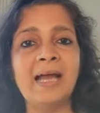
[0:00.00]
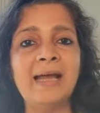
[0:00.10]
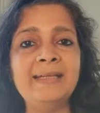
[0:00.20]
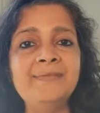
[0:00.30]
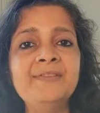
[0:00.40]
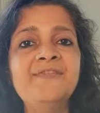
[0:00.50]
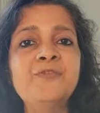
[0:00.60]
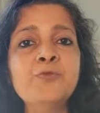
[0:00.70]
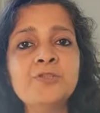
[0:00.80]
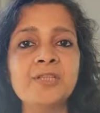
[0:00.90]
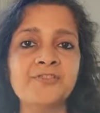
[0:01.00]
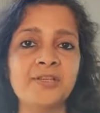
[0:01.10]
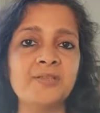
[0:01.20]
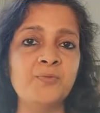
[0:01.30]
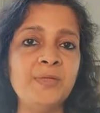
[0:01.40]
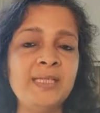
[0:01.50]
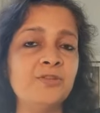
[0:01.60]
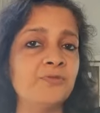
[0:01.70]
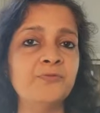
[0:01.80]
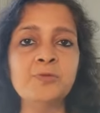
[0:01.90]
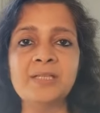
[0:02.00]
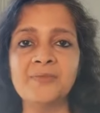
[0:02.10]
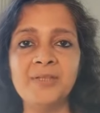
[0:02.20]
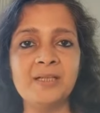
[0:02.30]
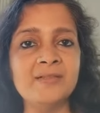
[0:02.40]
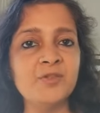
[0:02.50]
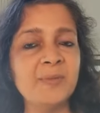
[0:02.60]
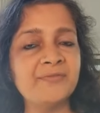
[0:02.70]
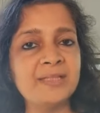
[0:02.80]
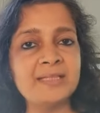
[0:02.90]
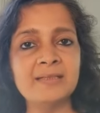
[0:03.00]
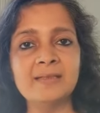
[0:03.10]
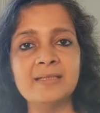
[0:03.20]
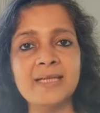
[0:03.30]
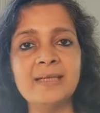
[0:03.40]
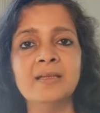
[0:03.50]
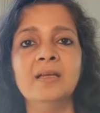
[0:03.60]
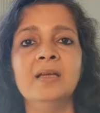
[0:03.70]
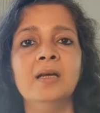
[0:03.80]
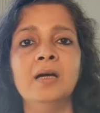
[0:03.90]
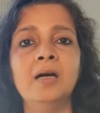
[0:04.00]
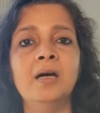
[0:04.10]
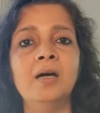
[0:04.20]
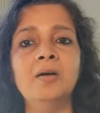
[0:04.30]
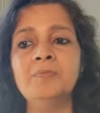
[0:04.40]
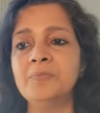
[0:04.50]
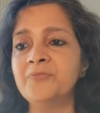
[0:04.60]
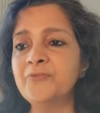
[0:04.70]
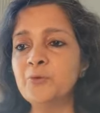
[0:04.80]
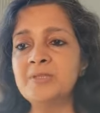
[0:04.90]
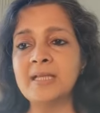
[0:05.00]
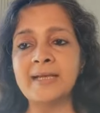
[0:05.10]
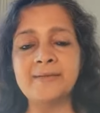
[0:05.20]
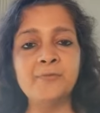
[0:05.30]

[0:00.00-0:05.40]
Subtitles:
and even foods such as wheat, foods that we consume every single day, foods like